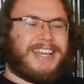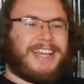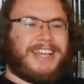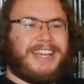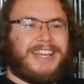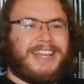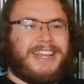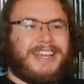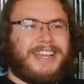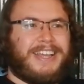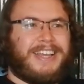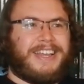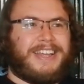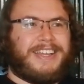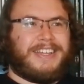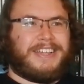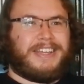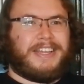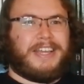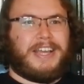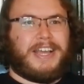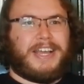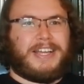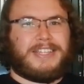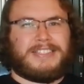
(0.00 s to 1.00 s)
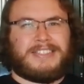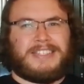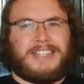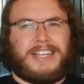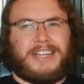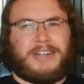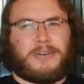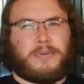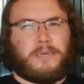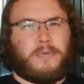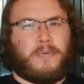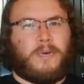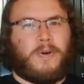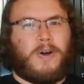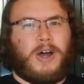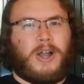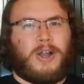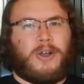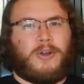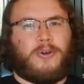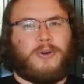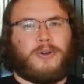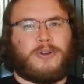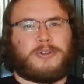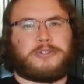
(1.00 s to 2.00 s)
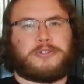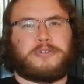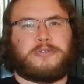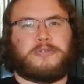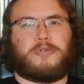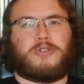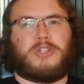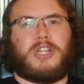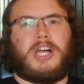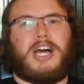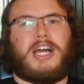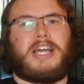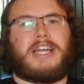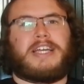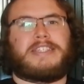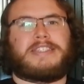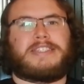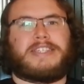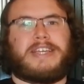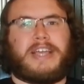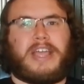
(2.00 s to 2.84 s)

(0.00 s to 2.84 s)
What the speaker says: He has, like, one or two lines,